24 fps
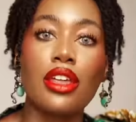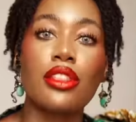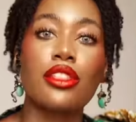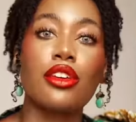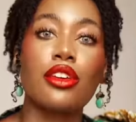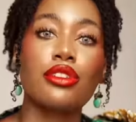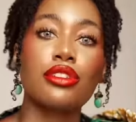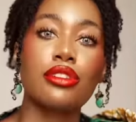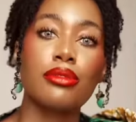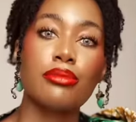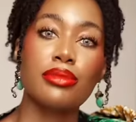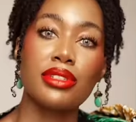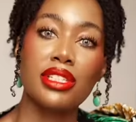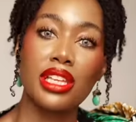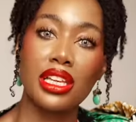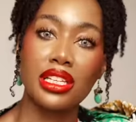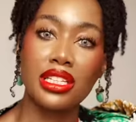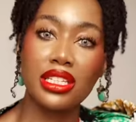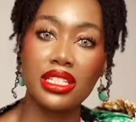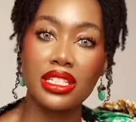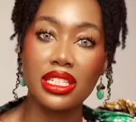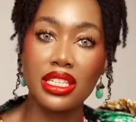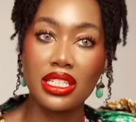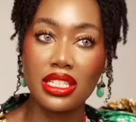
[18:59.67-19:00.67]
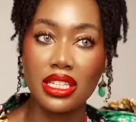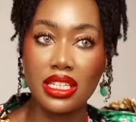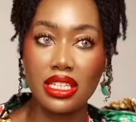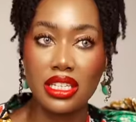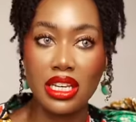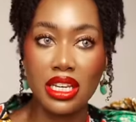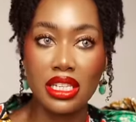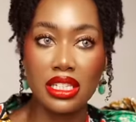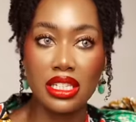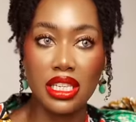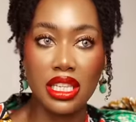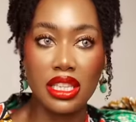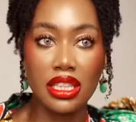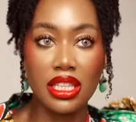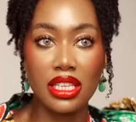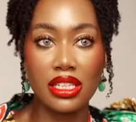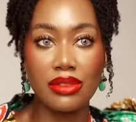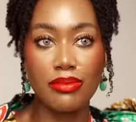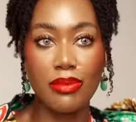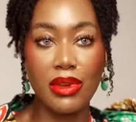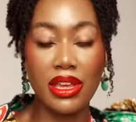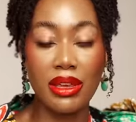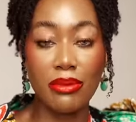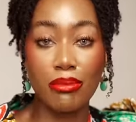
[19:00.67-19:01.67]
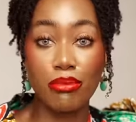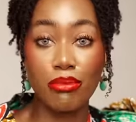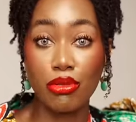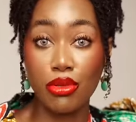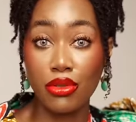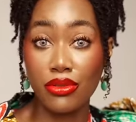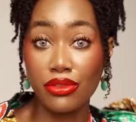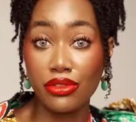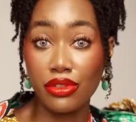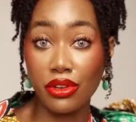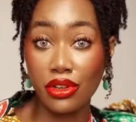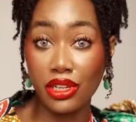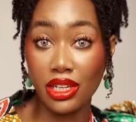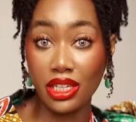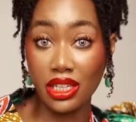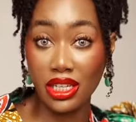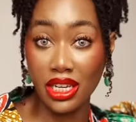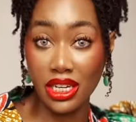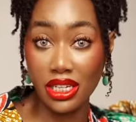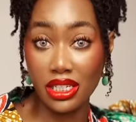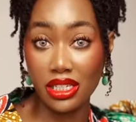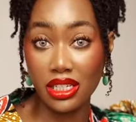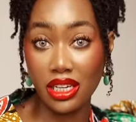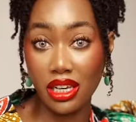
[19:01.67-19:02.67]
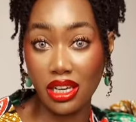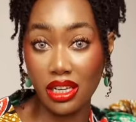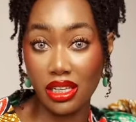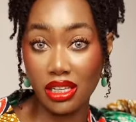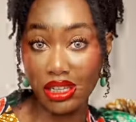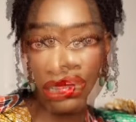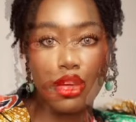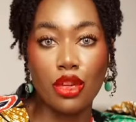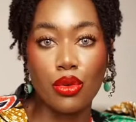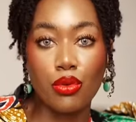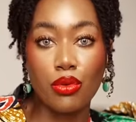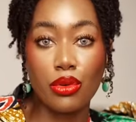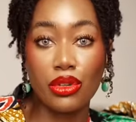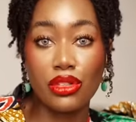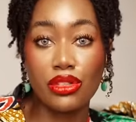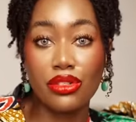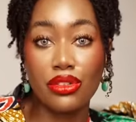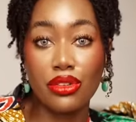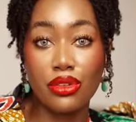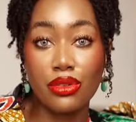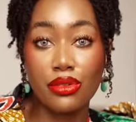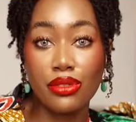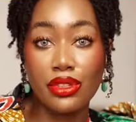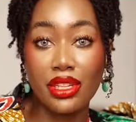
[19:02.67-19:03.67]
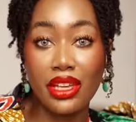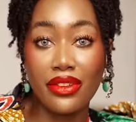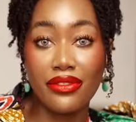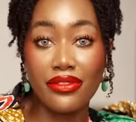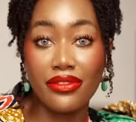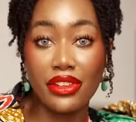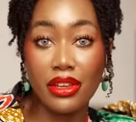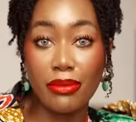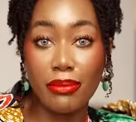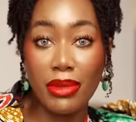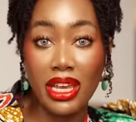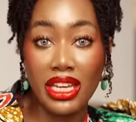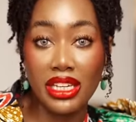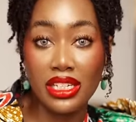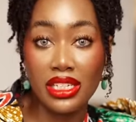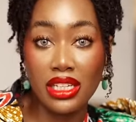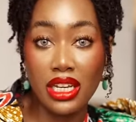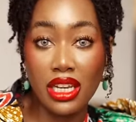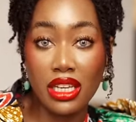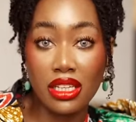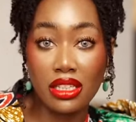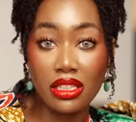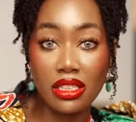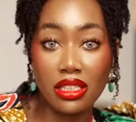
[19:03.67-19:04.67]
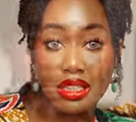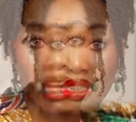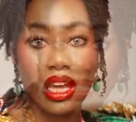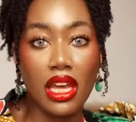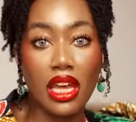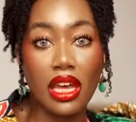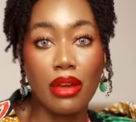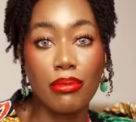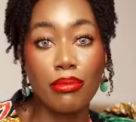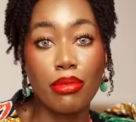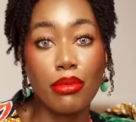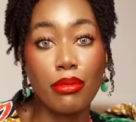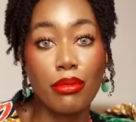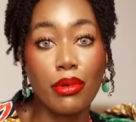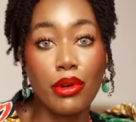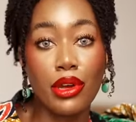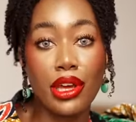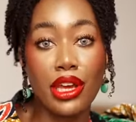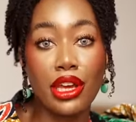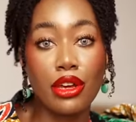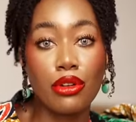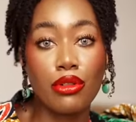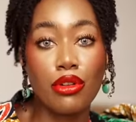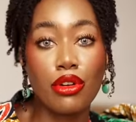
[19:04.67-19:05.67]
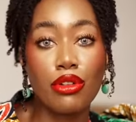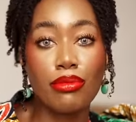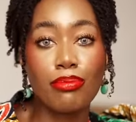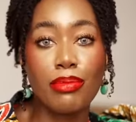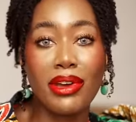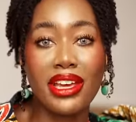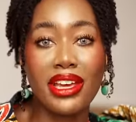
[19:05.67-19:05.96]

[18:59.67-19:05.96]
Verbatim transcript: there are some studies that suggest that this may improve circulation, reduce inflammation, and promote hair growth by